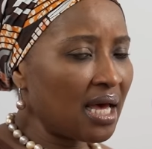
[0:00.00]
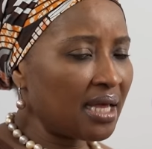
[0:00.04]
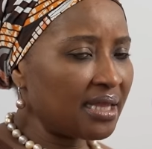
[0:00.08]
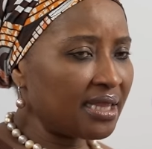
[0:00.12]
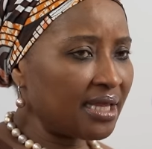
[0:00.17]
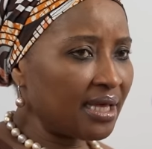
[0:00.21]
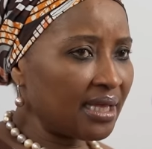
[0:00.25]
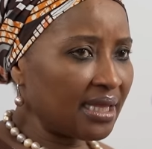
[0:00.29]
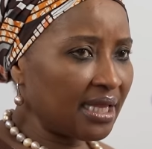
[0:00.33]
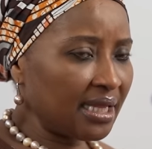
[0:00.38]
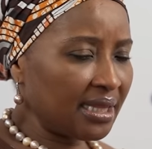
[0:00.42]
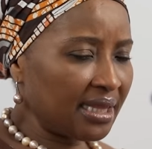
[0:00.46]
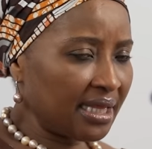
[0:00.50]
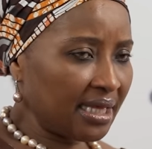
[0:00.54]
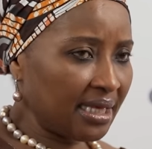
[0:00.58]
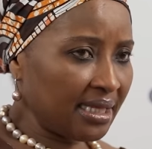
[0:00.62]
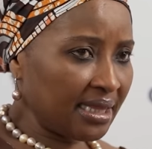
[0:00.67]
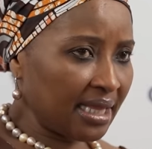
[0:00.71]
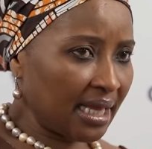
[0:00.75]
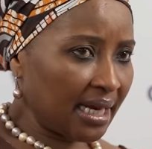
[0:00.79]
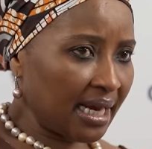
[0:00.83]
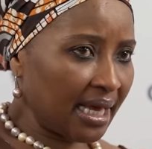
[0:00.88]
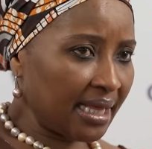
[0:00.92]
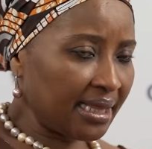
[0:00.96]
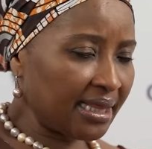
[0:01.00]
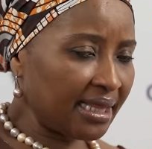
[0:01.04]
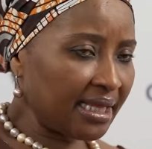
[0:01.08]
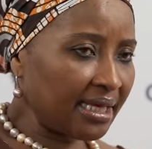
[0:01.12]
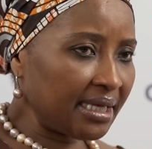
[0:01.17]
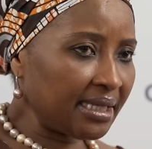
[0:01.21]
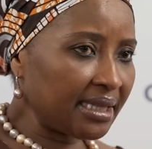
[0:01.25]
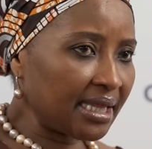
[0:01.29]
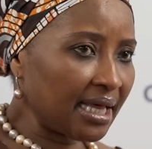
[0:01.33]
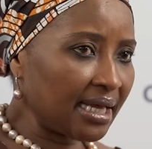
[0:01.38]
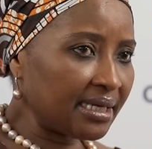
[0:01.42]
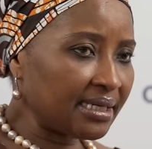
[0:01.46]
The other thing that I
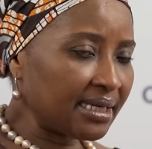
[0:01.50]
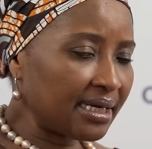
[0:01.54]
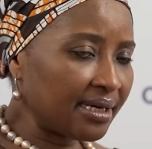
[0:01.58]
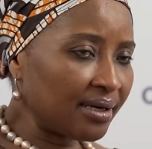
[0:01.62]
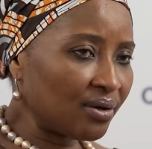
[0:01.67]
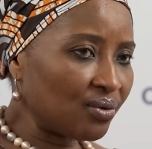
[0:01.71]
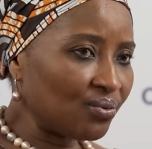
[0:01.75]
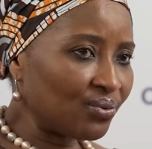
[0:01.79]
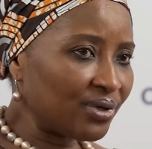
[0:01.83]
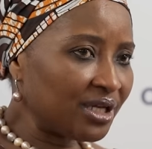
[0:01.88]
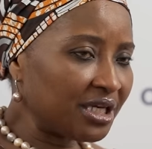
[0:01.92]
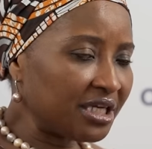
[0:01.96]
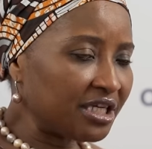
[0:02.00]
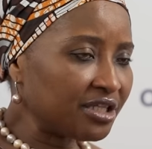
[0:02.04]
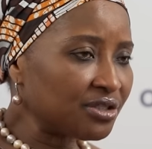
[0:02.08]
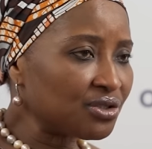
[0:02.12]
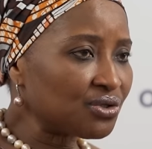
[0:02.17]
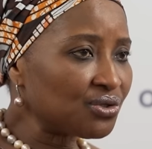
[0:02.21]
think that uh, we need